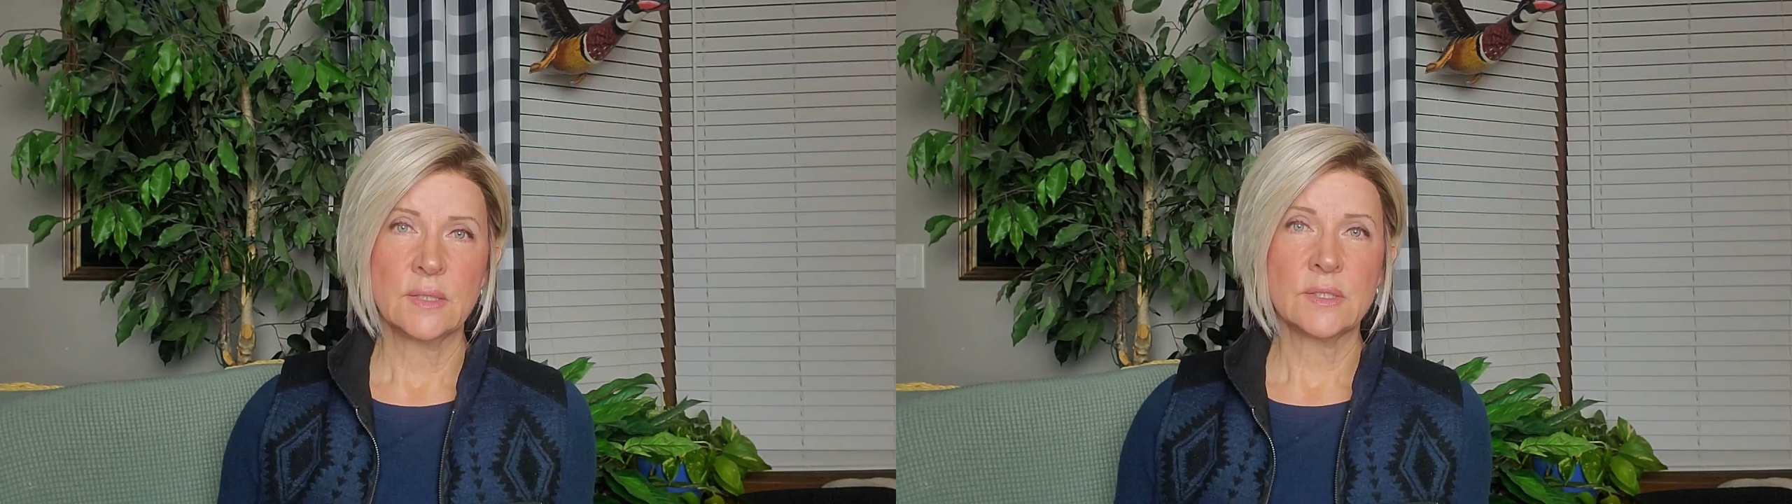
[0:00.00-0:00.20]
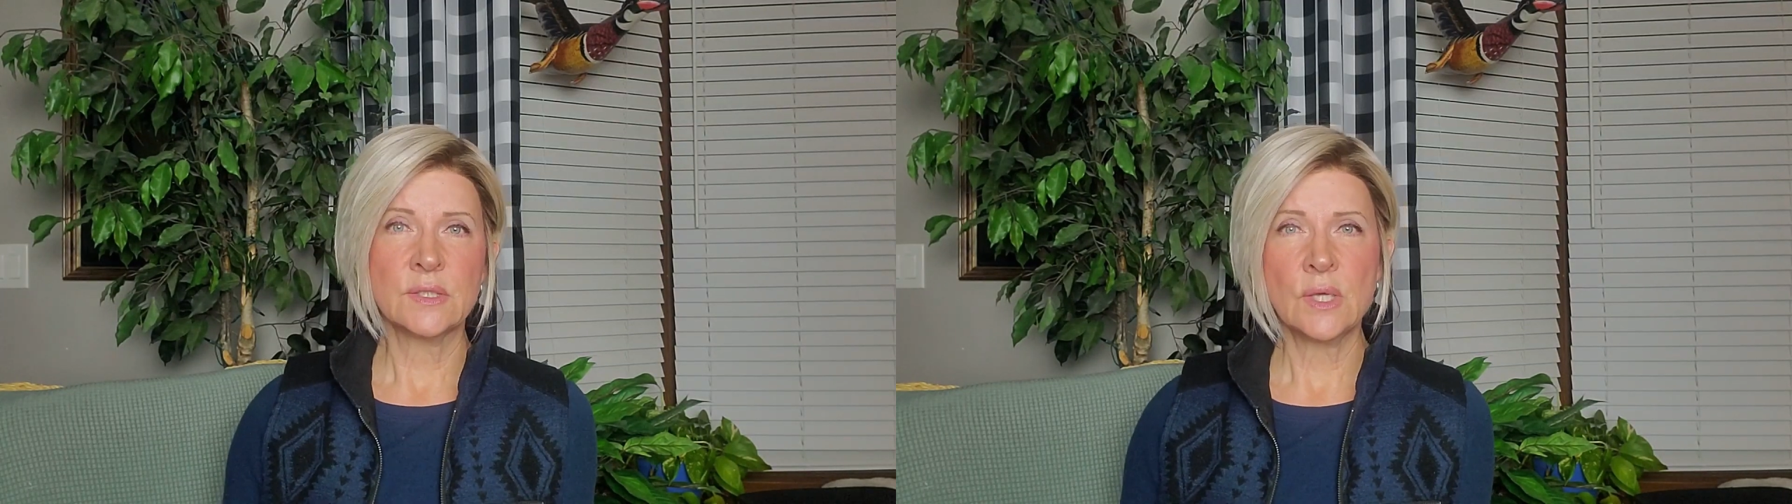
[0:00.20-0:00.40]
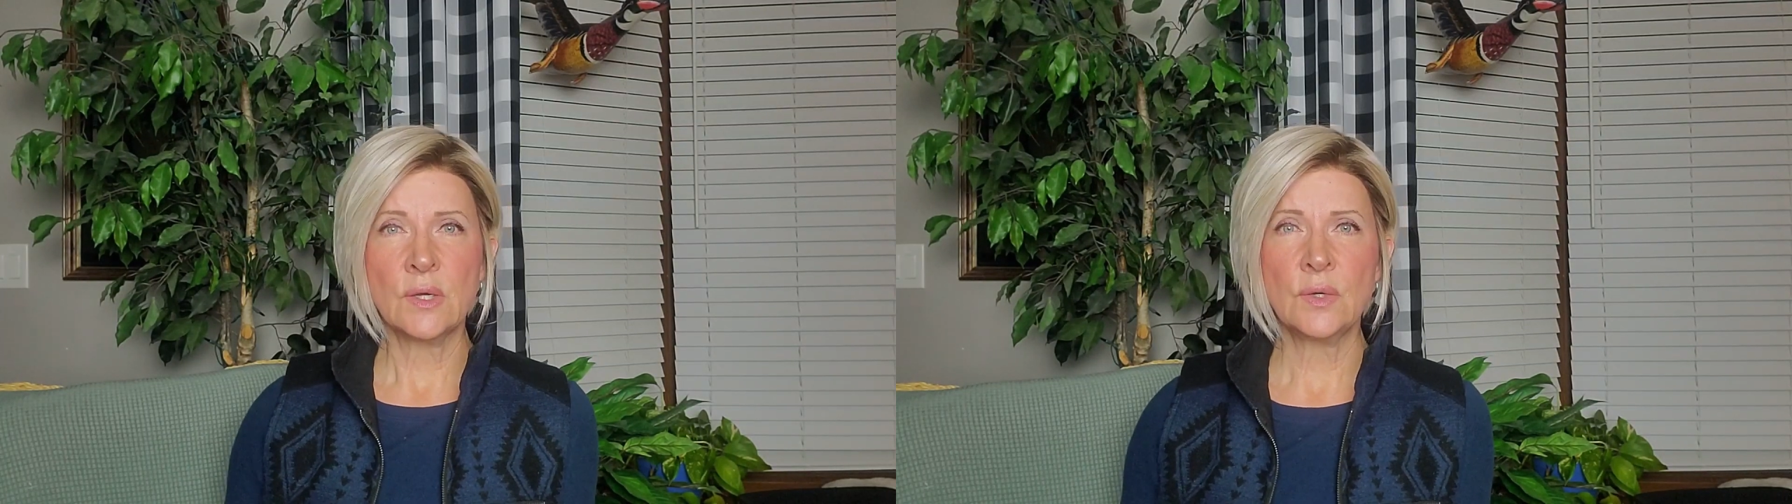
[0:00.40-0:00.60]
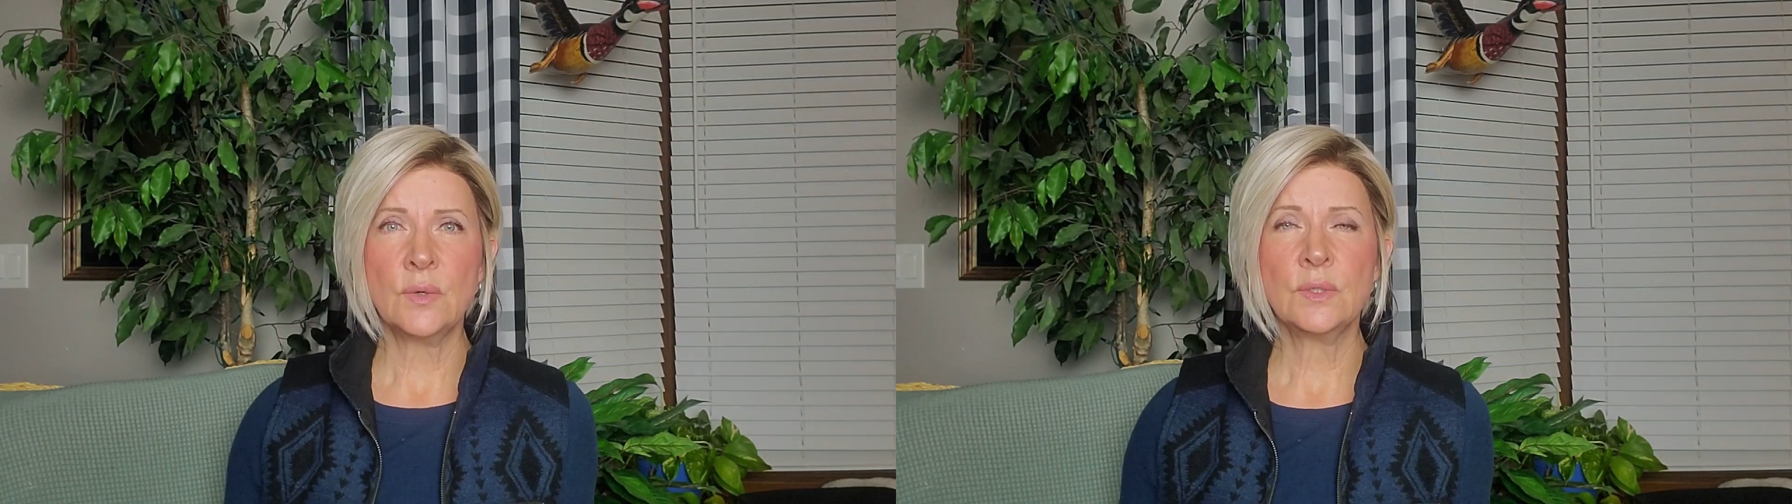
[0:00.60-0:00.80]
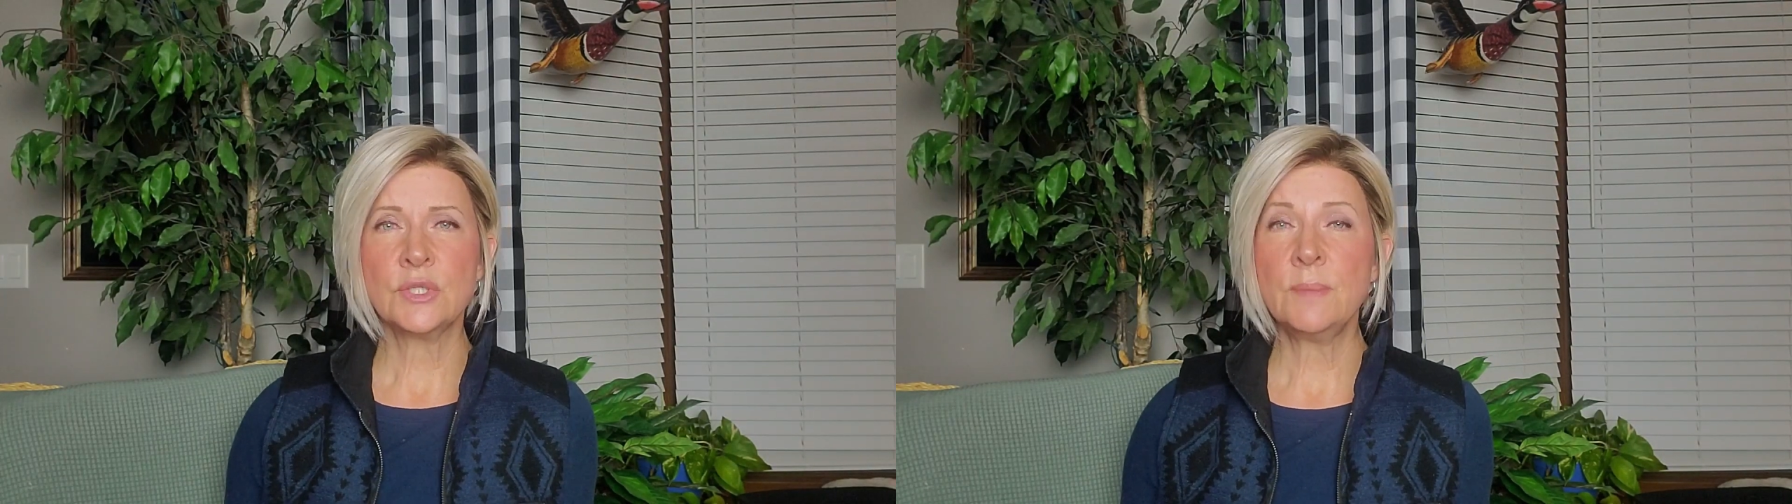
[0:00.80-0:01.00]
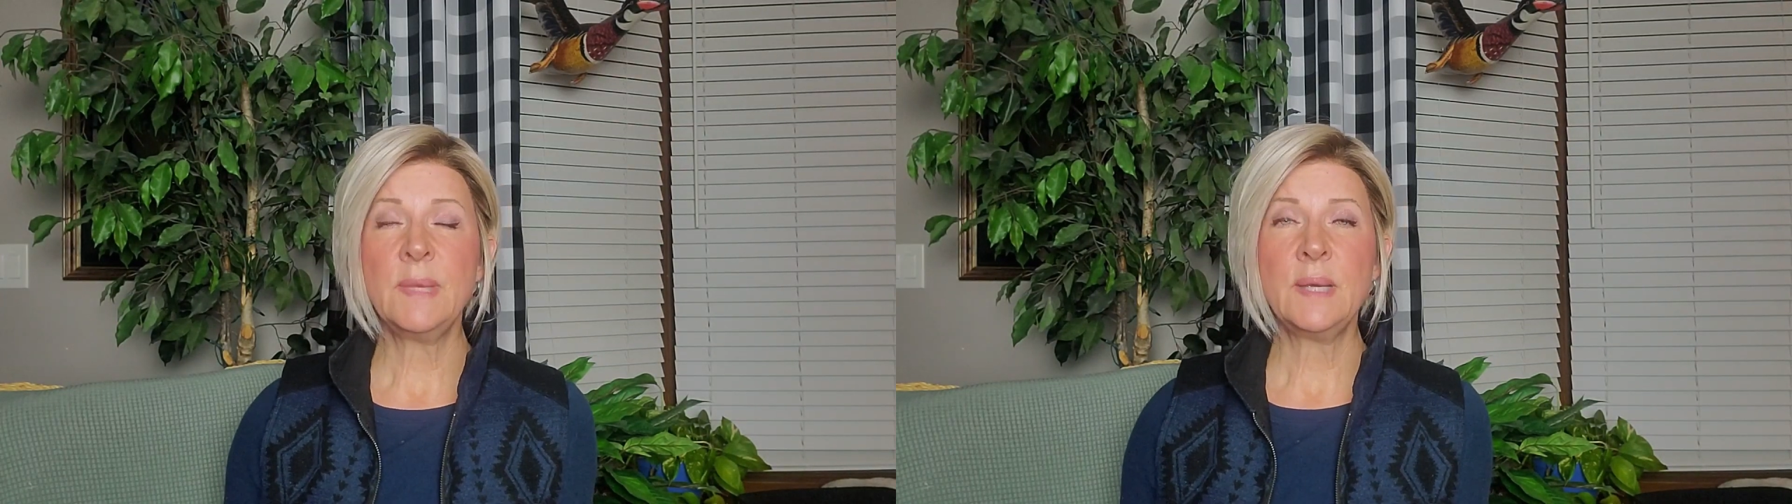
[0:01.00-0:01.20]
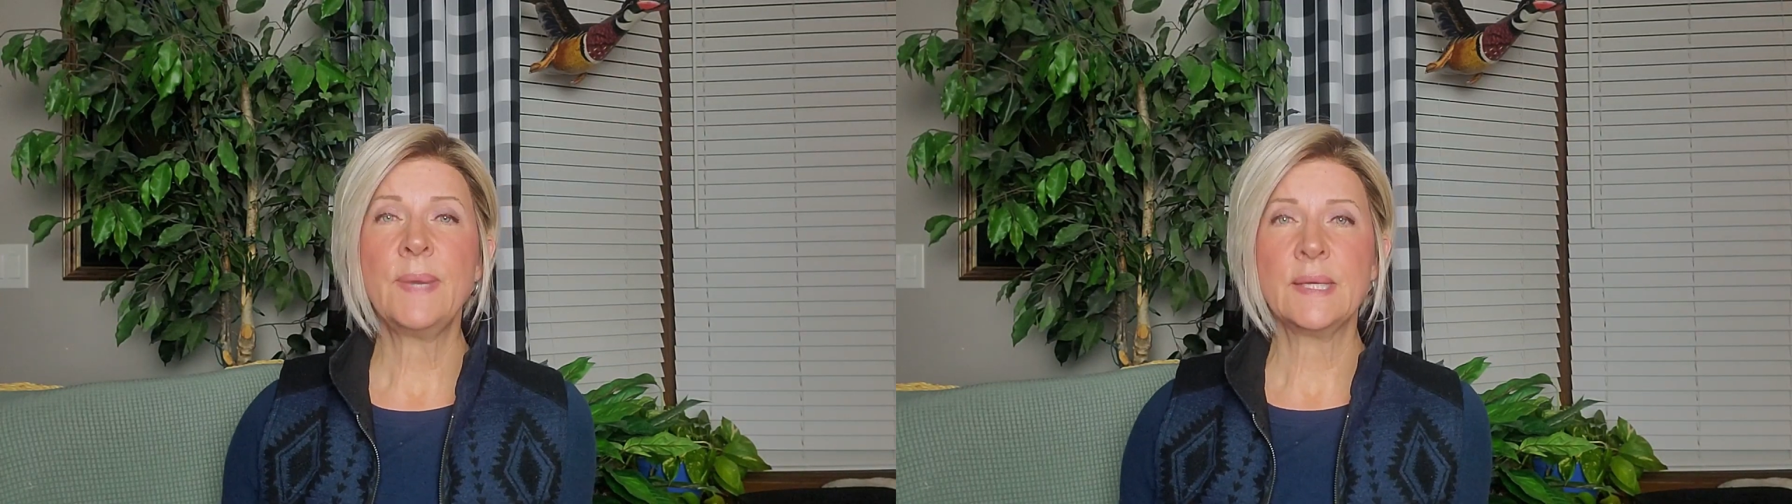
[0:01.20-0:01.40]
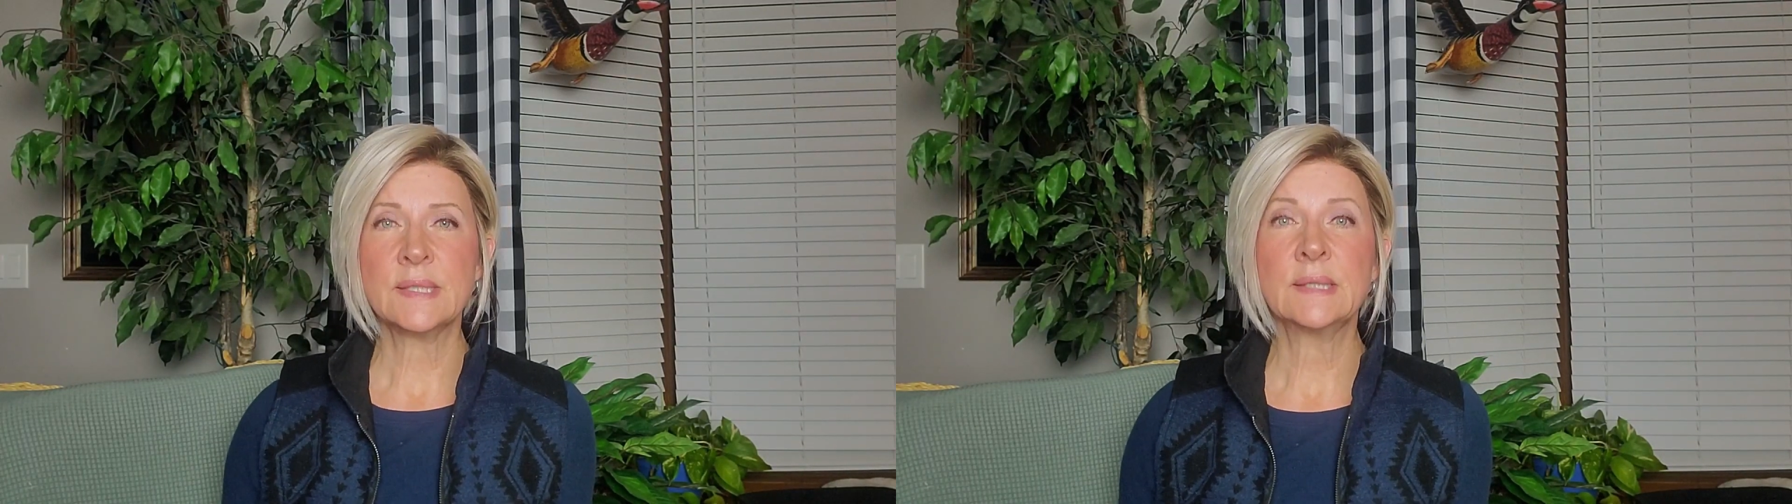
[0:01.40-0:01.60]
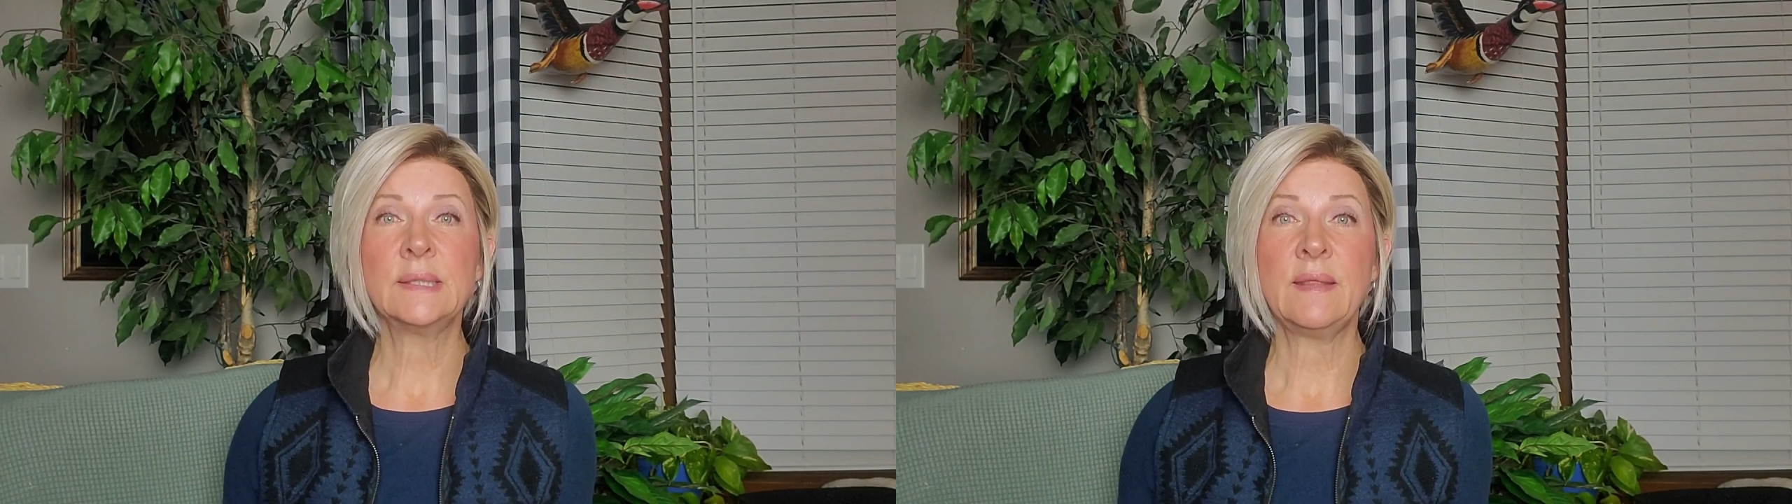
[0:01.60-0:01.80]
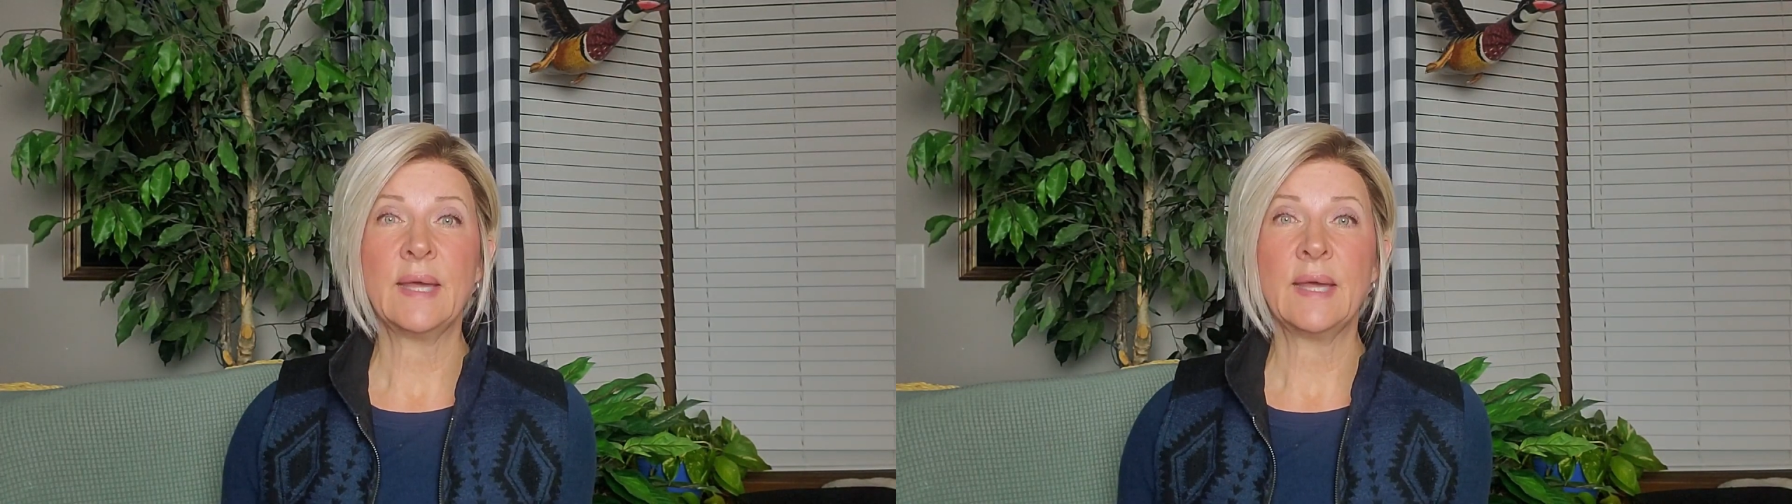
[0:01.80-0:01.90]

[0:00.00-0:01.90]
So to me, basically,